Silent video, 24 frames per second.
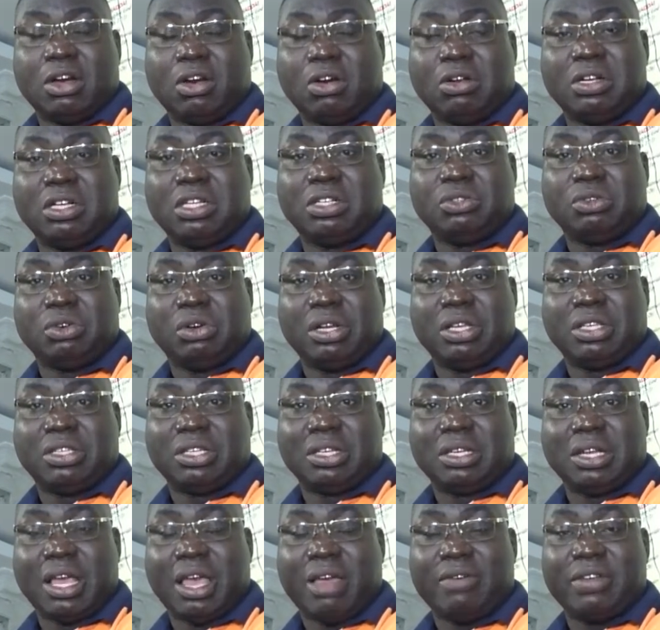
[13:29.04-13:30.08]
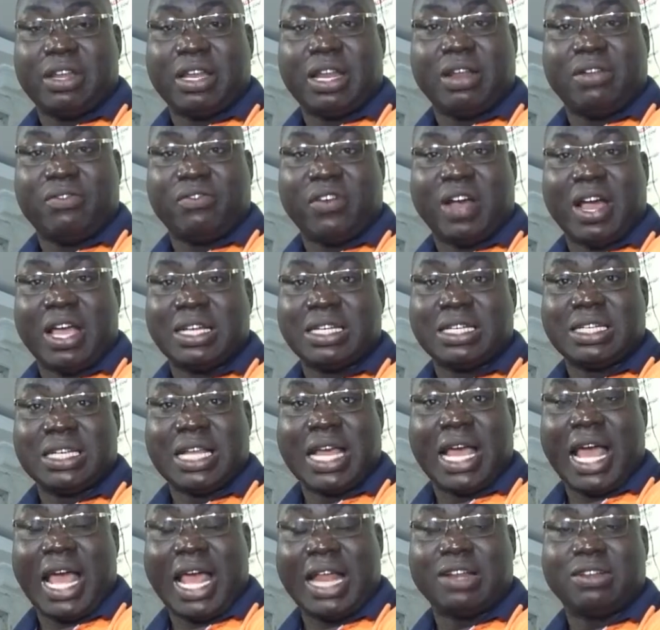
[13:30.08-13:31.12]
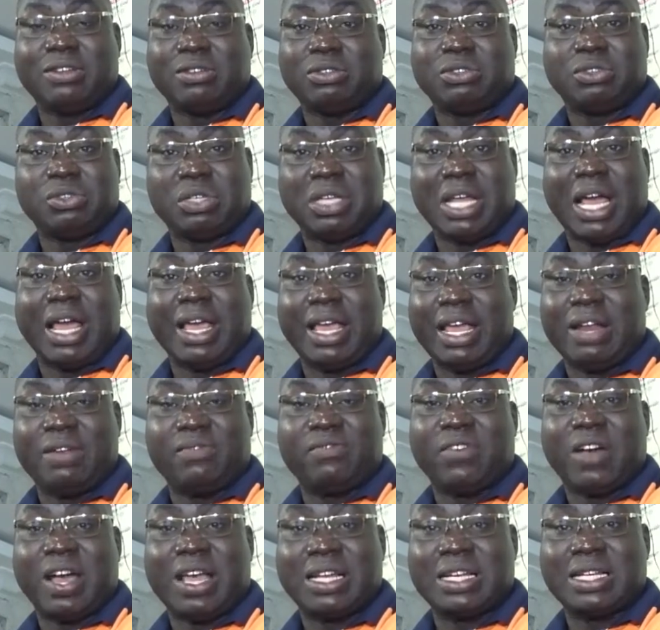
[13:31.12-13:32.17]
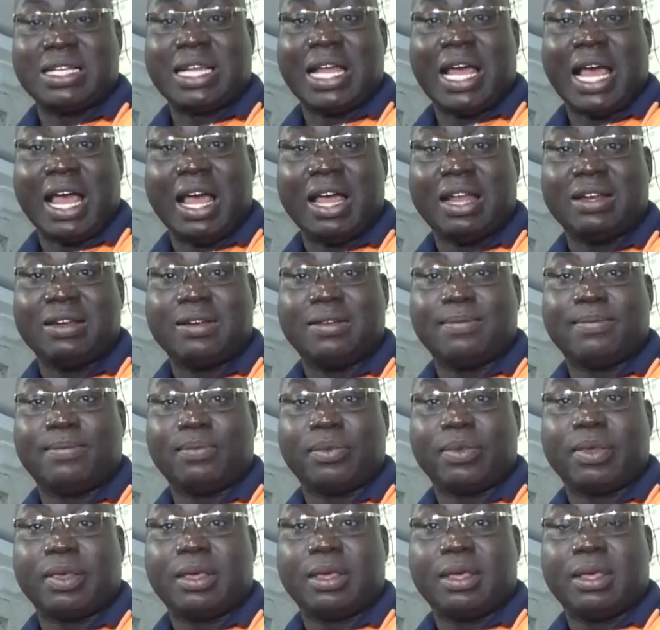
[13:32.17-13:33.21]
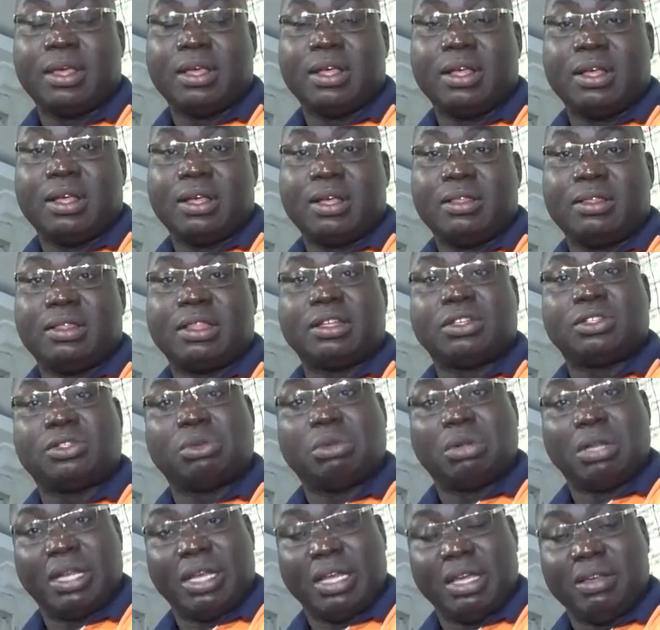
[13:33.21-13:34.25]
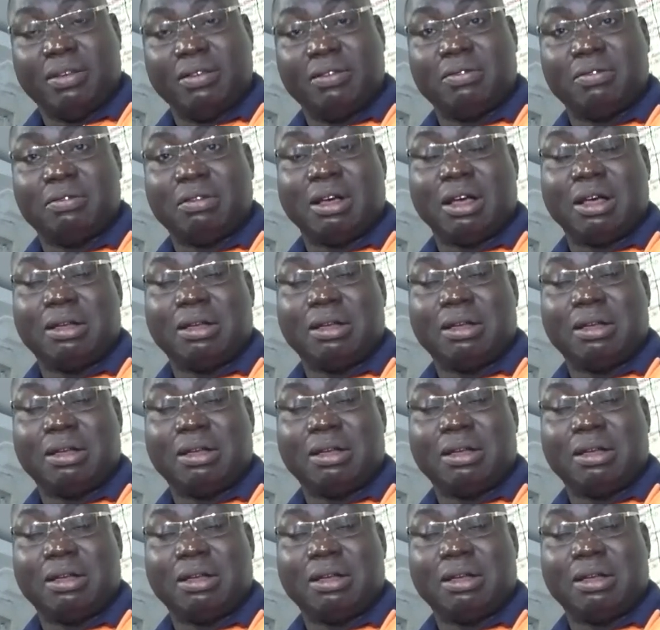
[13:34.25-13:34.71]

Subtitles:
only to reach in heaven and find none, or to die and find none, than to live